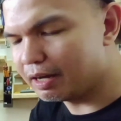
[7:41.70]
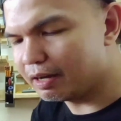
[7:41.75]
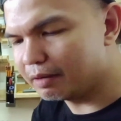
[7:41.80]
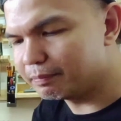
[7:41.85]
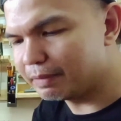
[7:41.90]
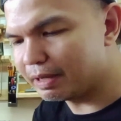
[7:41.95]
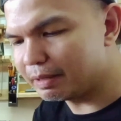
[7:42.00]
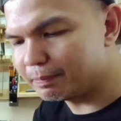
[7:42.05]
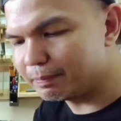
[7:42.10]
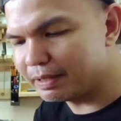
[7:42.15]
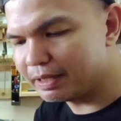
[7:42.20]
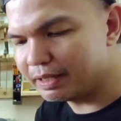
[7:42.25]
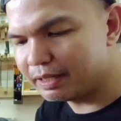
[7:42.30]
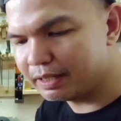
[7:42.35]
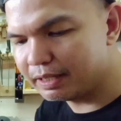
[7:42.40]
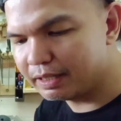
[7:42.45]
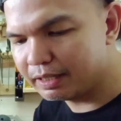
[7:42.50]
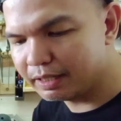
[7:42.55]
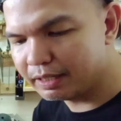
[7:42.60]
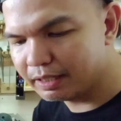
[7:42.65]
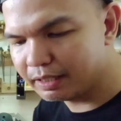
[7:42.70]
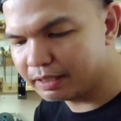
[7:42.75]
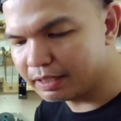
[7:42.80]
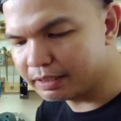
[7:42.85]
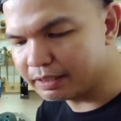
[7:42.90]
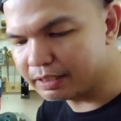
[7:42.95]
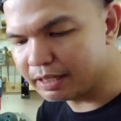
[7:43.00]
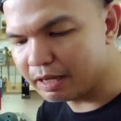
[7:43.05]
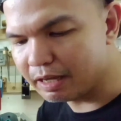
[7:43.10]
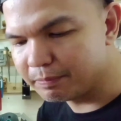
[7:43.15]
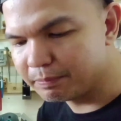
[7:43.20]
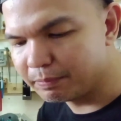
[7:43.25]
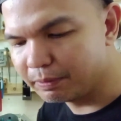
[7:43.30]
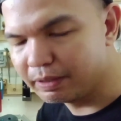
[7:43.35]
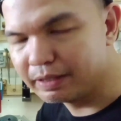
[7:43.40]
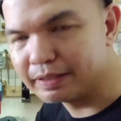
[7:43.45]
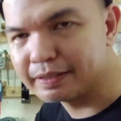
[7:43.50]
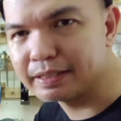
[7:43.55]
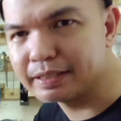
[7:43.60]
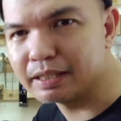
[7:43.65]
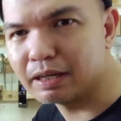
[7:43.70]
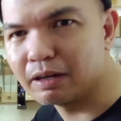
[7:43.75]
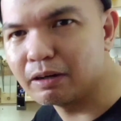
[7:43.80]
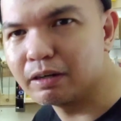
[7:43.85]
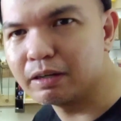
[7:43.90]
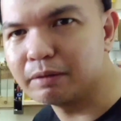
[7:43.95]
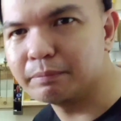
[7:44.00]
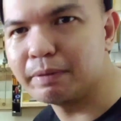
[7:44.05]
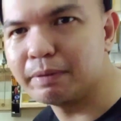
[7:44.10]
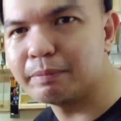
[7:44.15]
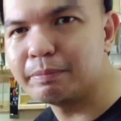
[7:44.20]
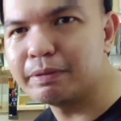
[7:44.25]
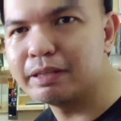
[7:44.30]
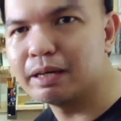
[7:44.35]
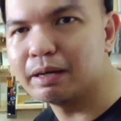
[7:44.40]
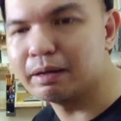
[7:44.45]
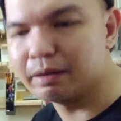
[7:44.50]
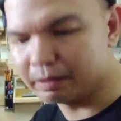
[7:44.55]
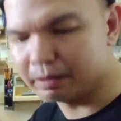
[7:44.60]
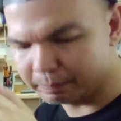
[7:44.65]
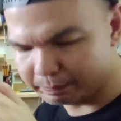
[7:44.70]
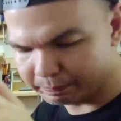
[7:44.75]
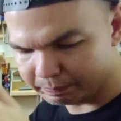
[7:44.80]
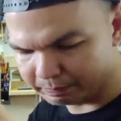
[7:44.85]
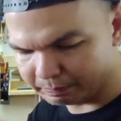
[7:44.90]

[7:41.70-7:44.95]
Maybe the table is, or maybe the